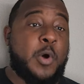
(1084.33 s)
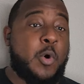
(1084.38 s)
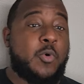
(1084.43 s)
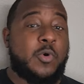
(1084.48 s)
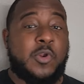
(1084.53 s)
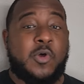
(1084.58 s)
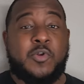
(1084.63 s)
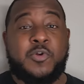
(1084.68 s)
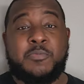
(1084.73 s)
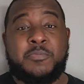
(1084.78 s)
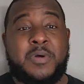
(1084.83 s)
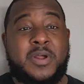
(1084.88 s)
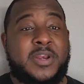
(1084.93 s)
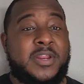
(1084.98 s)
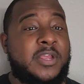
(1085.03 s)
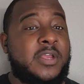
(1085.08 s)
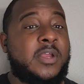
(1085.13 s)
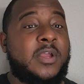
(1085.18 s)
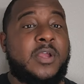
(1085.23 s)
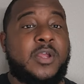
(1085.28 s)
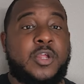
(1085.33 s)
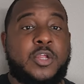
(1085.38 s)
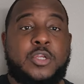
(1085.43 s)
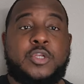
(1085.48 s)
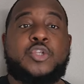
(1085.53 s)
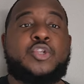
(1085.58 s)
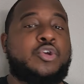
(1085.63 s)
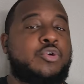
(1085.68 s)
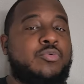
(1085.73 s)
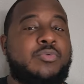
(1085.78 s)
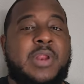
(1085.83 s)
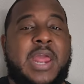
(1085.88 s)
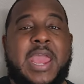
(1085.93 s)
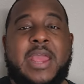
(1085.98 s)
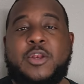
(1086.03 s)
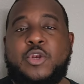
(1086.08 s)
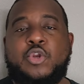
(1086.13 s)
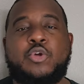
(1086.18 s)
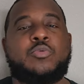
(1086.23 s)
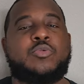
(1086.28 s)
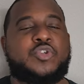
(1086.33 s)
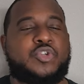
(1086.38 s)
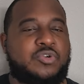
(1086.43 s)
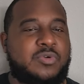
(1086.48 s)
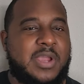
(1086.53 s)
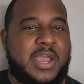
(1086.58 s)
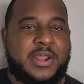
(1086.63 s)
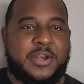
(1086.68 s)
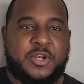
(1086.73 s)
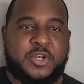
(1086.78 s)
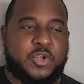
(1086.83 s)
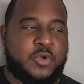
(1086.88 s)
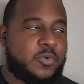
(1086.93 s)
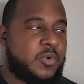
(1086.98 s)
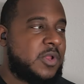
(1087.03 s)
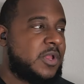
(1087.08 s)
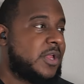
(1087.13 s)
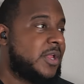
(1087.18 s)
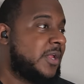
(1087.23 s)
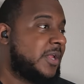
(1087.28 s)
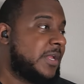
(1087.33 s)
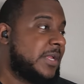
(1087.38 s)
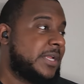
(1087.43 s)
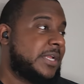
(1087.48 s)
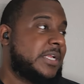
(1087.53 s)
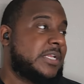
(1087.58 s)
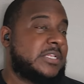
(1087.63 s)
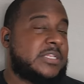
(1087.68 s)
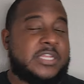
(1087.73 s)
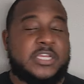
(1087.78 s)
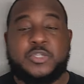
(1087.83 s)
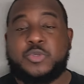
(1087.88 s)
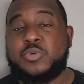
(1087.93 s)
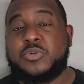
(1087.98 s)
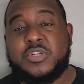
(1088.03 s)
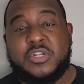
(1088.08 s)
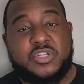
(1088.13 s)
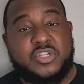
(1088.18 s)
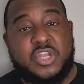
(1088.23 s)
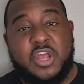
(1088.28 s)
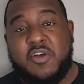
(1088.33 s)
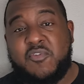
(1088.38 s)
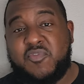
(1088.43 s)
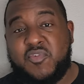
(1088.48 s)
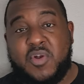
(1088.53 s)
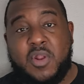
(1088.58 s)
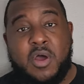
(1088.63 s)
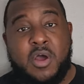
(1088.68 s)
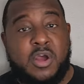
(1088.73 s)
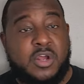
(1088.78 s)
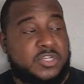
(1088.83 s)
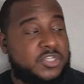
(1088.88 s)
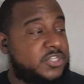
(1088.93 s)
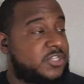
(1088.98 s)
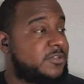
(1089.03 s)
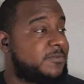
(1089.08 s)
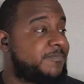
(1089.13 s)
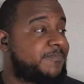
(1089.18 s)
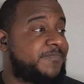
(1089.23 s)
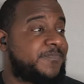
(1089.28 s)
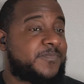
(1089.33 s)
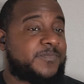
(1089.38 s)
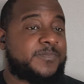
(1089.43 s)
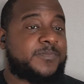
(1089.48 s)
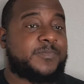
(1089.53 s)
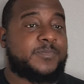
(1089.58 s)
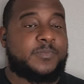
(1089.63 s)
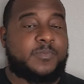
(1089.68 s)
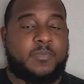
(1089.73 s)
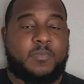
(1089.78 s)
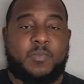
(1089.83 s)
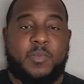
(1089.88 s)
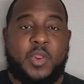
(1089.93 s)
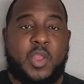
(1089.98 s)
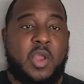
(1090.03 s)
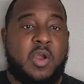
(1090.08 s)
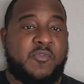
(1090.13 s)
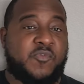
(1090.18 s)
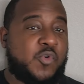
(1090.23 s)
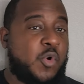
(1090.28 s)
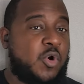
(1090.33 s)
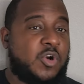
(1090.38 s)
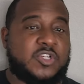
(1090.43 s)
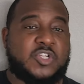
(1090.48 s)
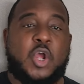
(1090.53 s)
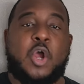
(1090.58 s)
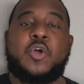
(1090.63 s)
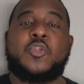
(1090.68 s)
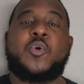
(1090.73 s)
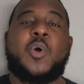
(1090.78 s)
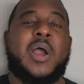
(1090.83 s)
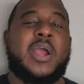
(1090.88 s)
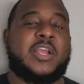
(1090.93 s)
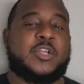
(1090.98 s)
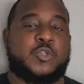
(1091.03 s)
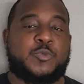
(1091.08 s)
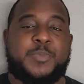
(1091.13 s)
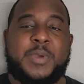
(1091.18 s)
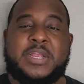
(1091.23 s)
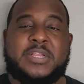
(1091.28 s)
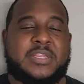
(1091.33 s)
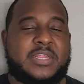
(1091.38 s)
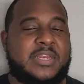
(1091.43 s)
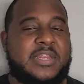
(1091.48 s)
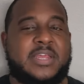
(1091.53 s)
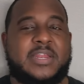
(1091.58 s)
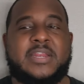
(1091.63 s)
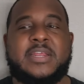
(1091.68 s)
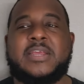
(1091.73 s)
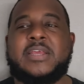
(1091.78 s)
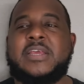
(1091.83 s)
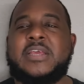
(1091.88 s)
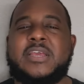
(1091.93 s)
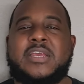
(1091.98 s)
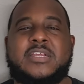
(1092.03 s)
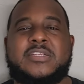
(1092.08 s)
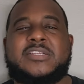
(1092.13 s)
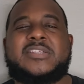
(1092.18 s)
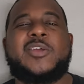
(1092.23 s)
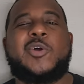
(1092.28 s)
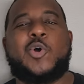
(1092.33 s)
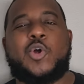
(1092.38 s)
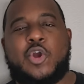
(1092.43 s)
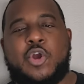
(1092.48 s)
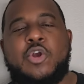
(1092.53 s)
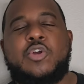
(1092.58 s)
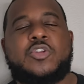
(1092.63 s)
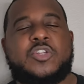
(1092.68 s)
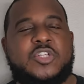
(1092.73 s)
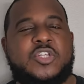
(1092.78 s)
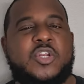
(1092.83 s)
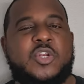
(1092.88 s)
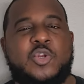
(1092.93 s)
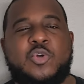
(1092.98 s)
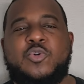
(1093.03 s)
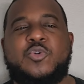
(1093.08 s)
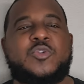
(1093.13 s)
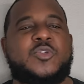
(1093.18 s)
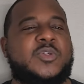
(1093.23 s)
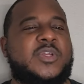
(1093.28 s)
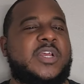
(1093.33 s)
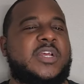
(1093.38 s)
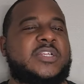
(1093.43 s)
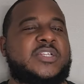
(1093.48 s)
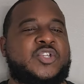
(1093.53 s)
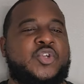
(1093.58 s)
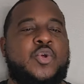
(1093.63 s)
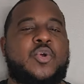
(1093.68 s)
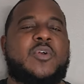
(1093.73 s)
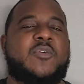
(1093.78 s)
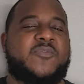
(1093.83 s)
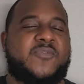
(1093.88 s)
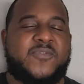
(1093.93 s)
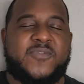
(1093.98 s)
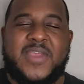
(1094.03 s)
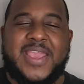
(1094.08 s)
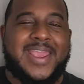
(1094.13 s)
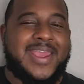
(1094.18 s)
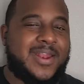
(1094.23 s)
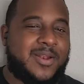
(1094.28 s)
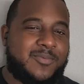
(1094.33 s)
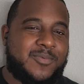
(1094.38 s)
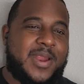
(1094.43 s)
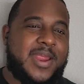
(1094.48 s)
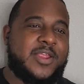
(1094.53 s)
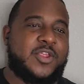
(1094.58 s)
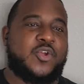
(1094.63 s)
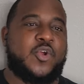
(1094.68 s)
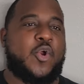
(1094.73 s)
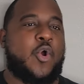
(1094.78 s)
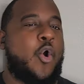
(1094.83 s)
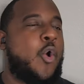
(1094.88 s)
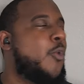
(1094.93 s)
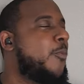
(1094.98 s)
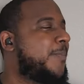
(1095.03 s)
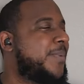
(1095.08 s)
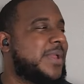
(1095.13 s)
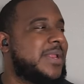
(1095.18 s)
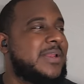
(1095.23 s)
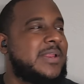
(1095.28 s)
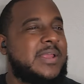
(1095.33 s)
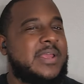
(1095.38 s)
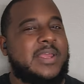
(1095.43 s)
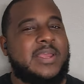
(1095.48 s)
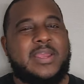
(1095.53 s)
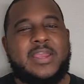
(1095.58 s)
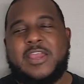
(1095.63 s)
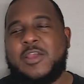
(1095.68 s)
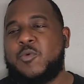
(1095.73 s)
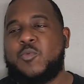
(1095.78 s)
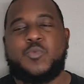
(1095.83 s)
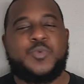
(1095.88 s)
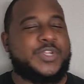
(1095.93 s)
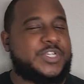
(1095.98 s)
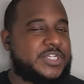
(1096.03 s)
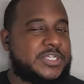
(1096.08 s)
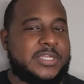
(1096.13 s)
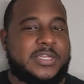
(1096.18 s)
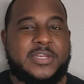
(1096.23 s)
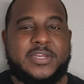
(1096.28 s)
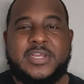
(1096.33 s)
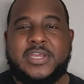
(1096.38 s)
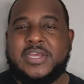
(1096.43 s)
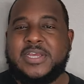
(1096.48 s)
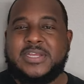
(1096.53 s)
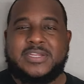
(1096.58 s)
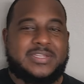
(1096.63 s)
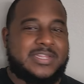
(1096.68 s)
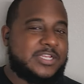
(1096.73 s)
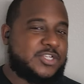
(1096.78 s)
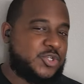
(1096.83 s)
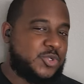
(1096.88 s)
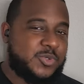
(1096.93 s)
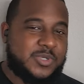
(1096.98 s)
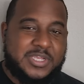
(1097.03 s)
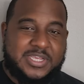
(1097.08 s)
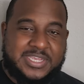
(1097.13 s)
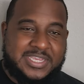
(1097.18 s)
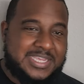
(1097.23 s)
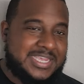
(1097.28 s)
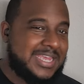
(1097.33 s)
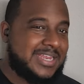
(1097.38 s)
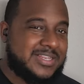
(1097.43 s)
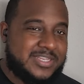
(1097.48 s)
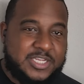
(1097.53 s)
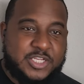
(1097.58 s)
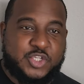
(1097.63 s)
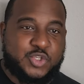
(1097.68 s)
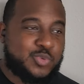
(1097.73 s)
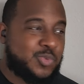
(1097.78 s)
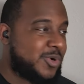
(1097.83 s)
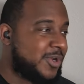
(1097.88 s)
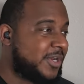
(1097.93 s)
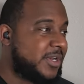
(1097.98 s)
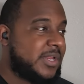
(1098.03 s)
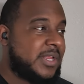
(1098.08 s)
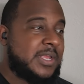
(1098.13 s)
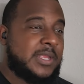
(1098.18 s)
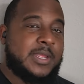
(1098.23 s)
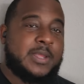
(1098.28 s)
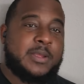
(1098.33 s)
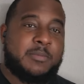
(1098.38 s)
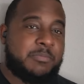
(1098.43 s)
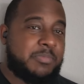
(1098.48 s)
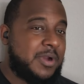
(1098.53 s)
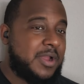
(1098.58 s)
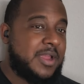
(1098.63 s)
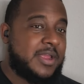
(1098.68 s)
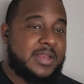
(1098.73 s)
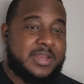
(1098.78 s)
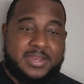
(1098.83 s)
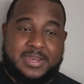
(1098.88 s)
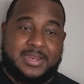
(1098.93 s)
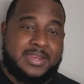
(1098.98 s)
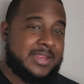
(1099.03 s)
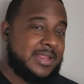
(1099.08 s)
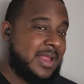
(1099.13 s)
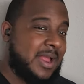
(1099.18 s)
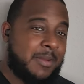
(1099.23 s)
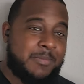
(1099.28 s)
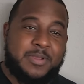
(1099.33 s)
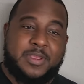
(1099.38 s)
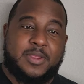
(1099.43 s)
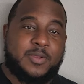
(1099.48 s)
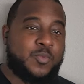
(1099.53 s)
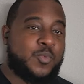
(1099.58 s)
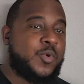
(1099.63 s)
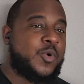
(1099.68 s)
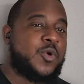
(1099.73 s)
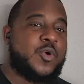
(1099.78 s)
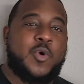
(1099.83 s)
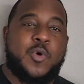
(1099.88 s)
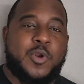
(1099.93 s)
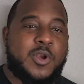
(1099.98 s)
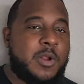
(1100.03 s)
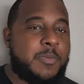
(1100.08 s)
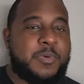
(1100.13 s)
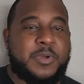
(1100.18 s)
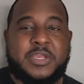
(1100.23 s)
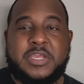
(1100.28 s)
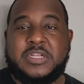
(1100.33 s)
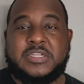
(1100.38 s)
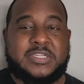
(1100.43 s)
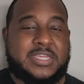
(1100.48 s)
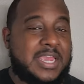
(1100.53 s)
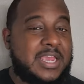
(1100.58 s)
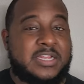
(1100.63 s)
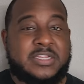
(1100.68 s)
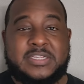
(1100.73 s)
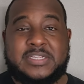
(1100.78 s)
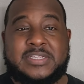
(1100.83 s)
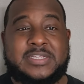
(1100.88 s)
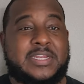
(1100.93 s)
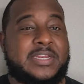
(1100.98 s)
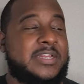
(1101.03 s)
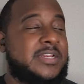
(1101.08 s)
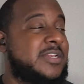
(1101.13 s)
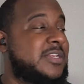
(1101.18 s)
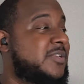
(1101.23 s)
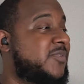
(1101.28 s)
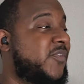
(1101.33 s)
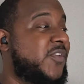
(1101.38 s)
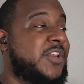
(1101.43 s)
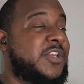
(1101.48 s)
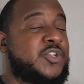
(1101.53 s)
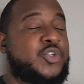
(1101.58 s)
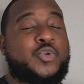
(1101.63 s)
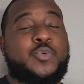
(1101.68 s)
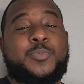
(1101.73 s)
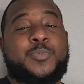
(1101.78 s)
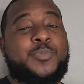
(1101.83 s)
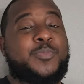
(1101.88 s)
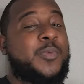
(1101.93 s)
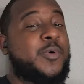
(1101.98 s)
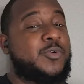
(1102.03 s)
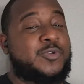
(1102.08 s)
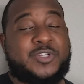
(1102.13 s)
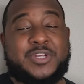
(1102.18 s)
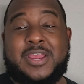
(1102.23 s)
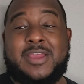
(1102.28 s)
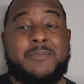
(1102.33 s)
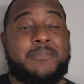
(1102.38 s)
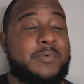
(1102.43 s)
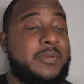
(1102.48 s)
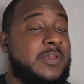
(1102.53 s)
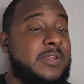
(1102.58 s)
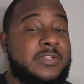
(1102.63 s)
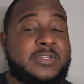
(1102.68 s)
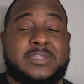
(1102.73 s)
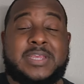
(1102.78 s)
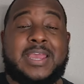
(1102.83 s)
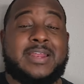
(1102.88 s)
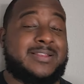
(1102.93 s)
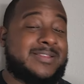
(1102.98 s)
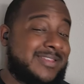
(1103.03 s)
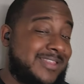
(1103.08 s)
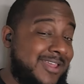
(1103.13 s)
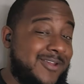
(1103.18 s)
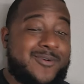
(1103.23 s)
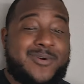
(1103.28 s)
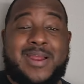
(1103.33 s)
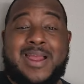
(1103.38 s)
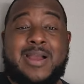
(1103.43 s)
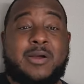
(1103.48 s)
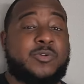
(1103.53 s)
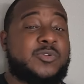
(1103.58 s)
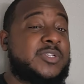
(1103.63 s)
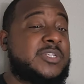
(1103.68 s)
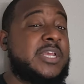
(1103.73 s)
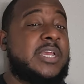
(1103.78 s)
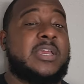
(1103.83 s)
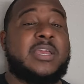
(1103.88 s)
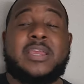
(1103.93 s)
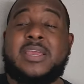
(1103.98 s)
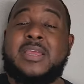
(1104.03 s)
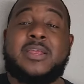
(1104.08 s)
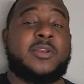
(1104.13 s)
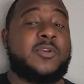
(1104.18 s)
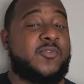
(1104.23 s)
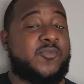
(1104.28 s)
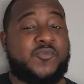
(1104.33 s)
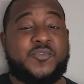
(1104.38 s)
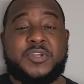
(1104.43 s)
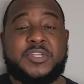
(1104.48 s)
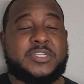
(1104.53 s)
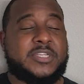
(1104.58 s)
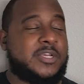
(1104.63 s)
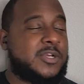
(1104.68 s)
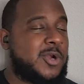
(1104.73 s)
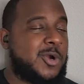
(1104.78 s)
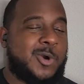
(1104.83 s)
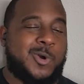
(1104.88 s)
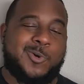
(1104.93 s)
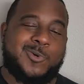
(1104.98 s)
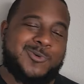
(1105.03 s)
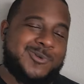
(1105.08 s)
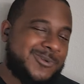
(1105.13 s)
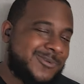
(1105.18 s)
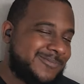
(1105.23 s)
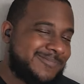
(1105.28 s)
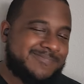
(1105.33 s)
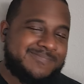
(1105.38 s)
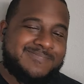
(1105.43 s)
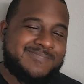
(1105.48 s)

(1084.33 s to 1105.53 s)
boatload of money, do that. Do what you got to do. This was a tough loss. Of course, although I expected it, it still hurts to lose because you're a fan, right? You're hoping and wishing that you could get this one. But, I mean, we were going up against Kansas City, the defending Super Bowl champions, at their house in the freezing cold.